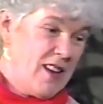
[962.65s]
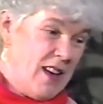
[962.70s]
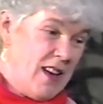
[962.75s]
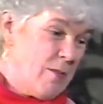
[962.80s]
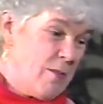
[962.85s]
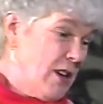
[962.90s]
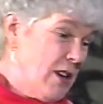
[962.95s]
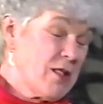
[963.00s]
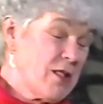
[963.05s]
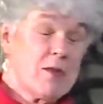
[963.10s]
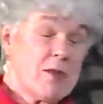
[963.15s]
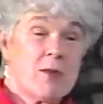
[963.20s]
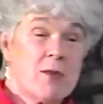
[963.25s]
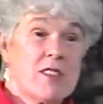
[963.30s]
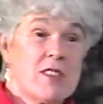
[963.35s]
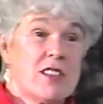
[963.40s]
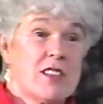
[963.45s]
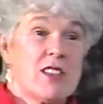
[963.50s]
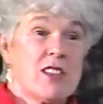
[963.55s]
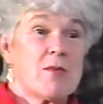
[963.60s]
And my husband was
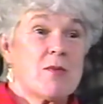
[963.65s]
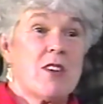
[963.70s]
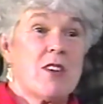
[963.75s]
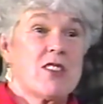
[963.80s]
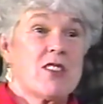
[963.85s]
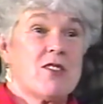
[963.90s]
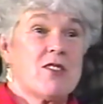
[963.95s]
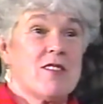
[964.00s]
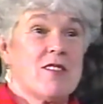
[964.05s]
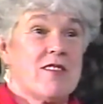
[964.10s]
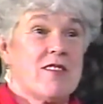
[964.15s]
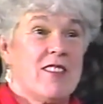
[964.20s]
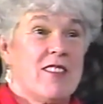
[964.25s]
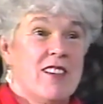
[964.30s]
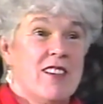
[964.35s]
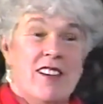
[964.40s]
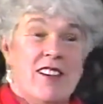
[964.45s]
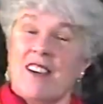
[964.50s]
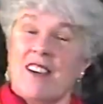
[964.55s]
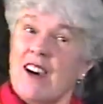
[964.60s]
the dishwasher, and
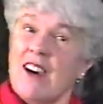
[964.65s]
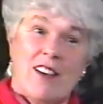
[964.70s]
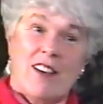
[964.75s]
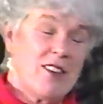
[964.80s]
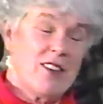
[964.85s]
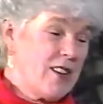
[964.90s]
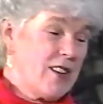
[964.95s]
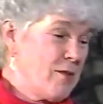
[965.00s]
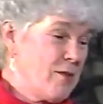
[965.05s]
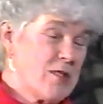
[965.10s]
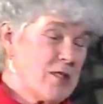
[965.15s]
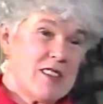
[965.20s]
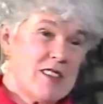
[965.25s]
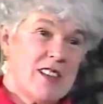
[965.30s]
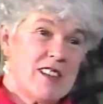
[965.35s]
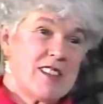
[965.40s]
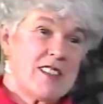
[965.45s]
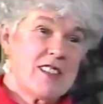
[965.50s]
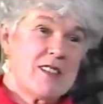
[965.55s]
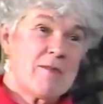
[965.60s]
I thought he was the
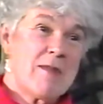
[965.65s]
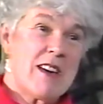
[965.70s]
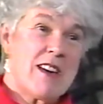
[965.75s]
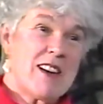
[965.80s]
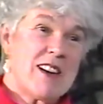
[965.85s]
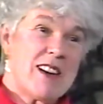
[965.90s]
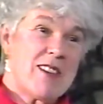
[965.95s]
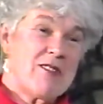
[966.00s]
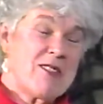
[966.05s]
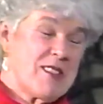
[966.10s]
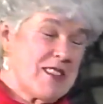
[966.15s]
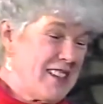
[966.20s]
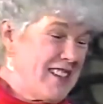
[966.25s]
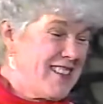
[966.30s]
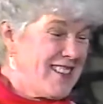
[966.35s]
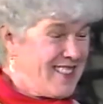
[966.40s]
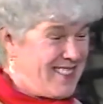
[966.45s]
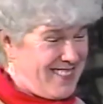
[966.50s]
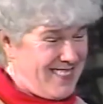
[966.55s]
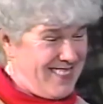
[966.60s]
nicest man I'd ever
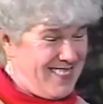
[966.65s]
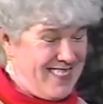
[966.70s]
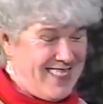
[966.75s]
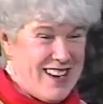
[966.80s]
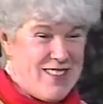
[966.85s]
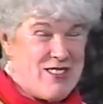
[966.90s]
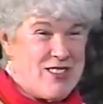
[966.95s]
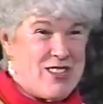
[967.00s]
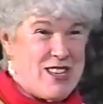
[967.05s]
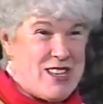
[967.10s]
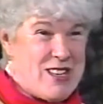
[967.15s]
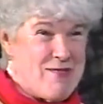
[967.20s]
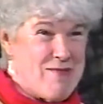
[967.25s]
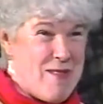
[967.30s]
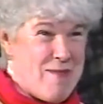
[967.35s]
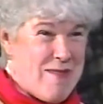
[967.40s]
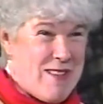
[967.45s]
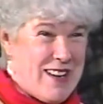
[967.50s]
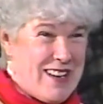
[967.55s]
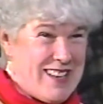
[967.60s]
seen, and never changed my
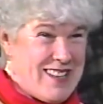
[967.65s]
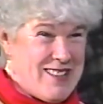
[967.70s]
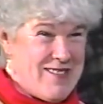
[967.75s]
mind.